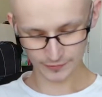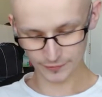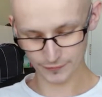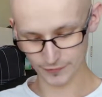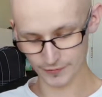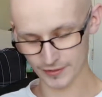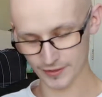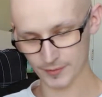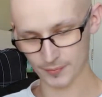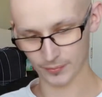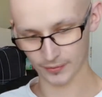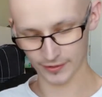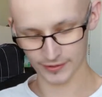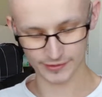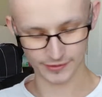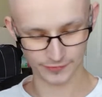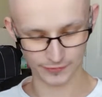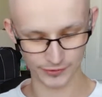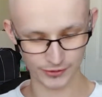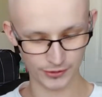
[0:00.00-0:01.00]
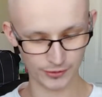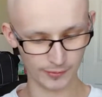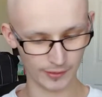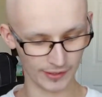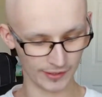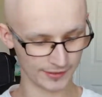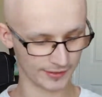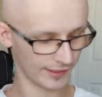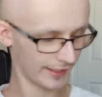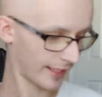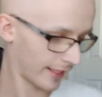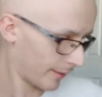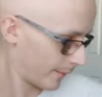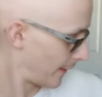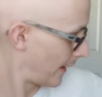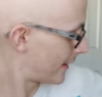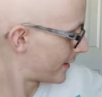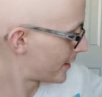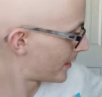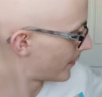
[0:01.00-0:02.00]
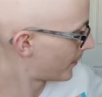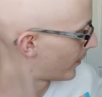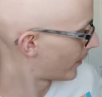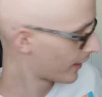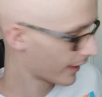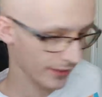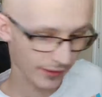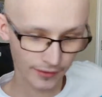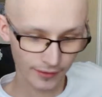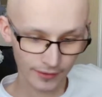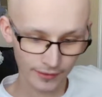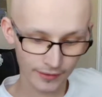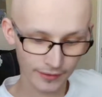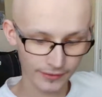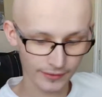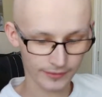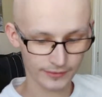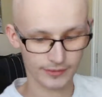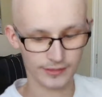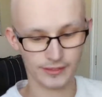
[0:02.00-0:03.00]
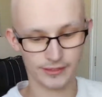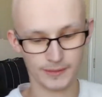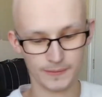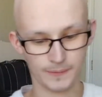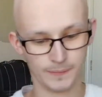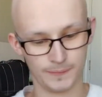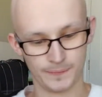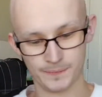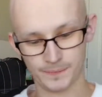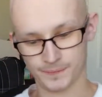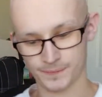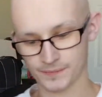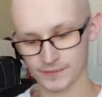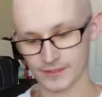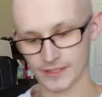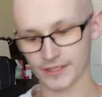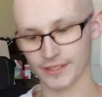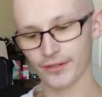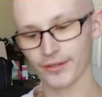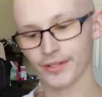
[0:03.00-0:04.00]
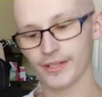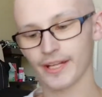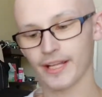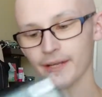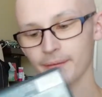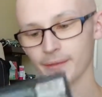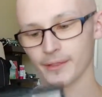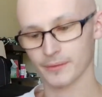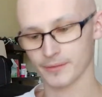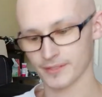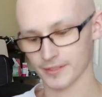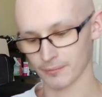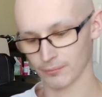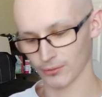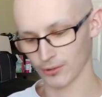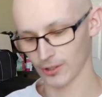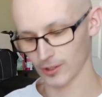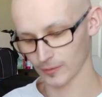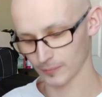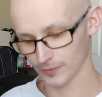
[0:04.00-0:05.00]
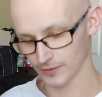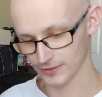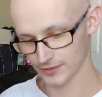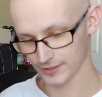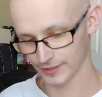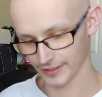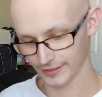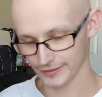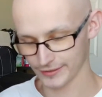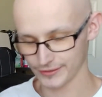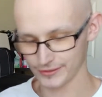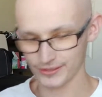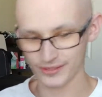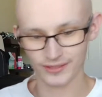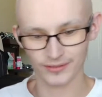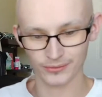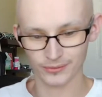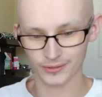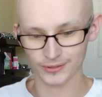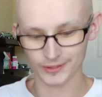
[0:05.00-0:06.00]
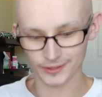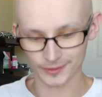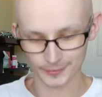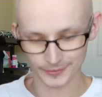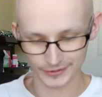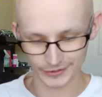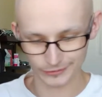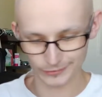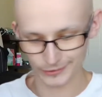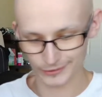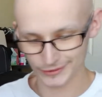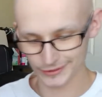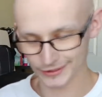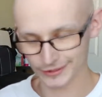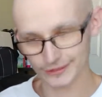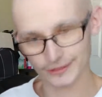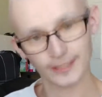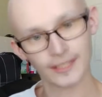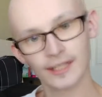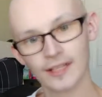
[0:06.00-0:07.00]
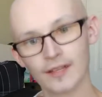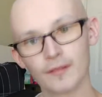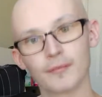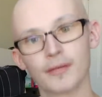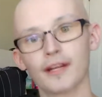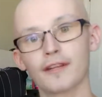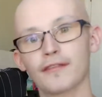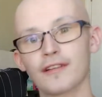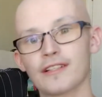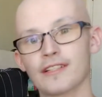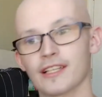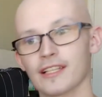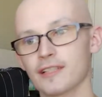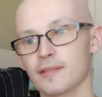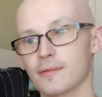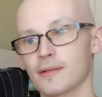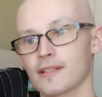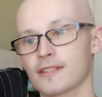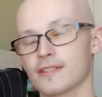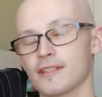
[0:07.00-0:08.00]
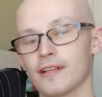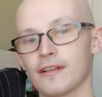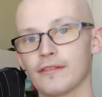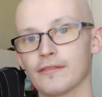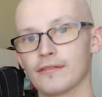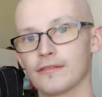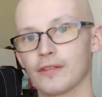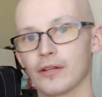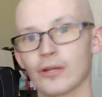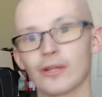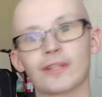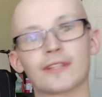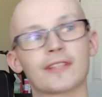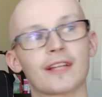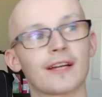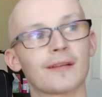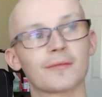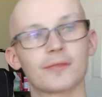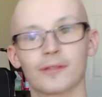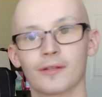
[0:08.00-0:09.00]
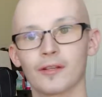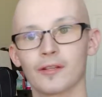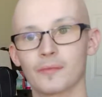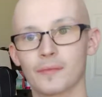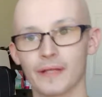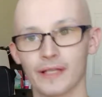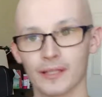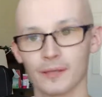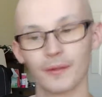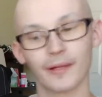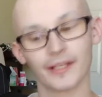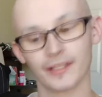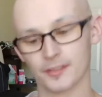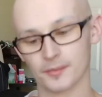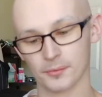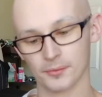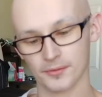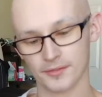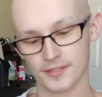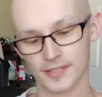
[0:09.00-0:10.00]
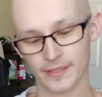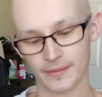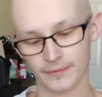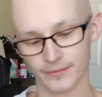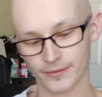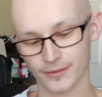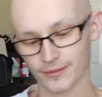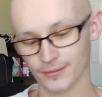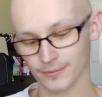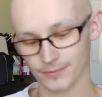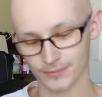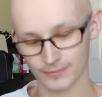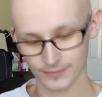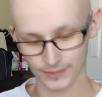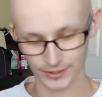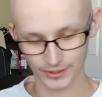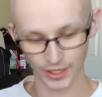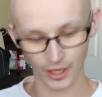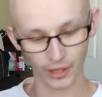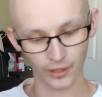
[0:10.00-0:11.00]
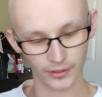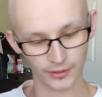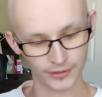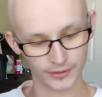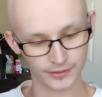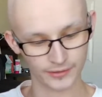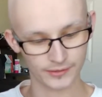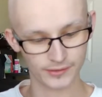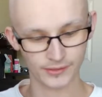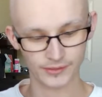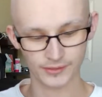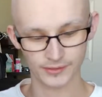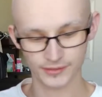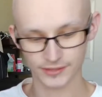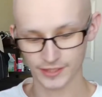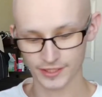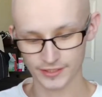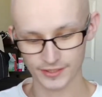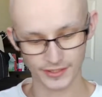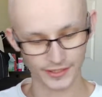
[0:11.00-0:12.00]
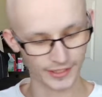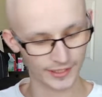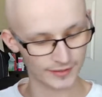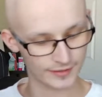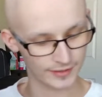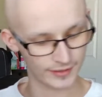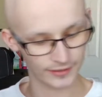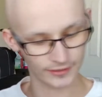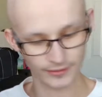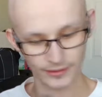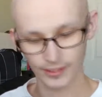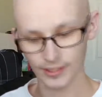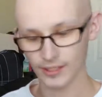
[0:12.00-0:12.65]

For this price, for $2, I can't pass up on it. Another game that was in a Blockbuster case, really upset about that. But I find Xbox stuff all the time, so I'll just pick up like a sports game for $1 and change the case out.